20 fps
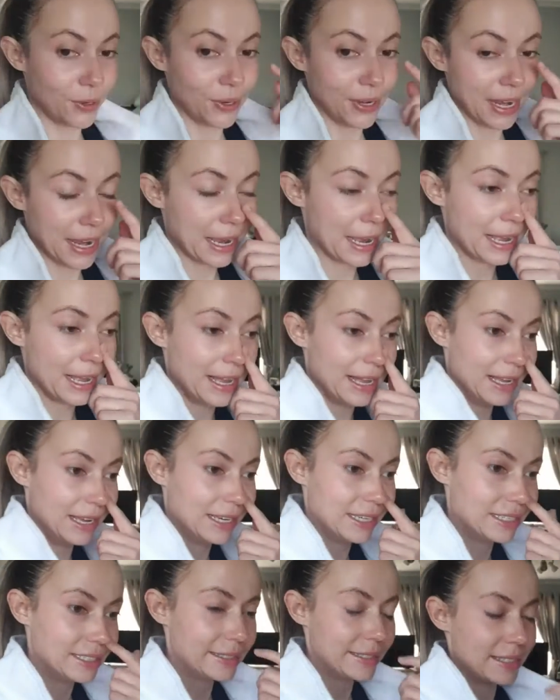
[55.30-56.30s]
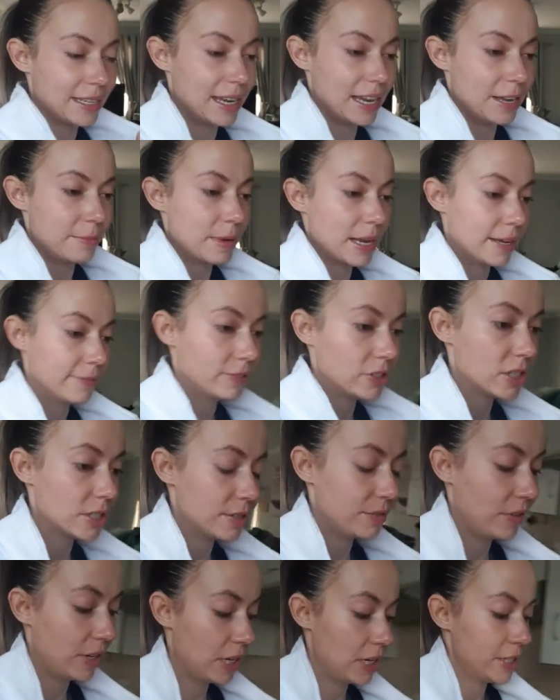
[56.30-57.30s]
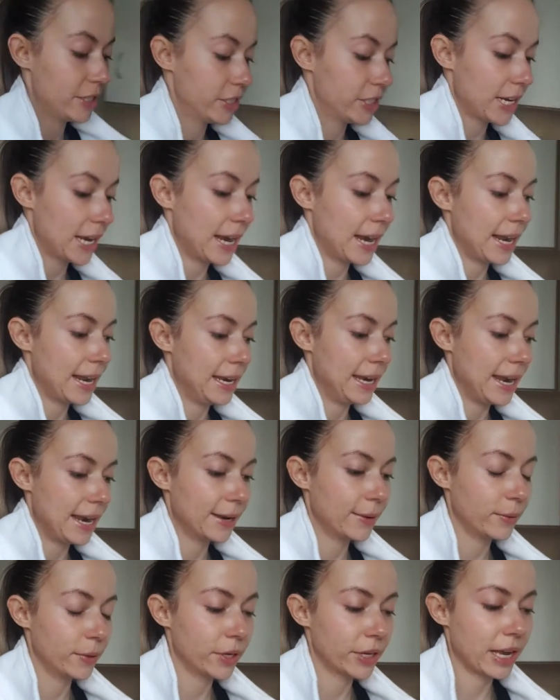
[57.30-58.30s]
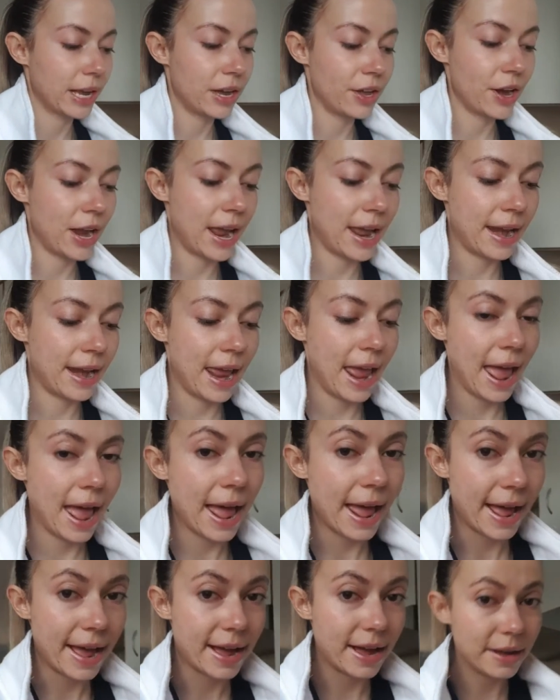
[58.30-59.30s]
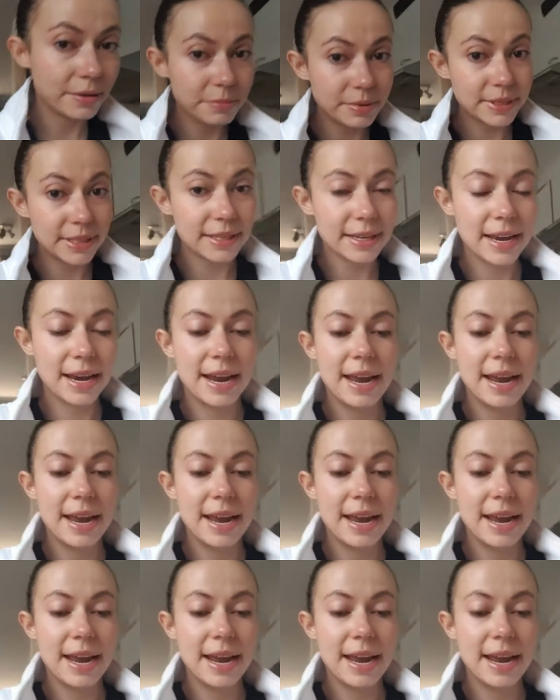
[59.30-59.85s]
Morning, guys. I've just finished a leg workout and abs,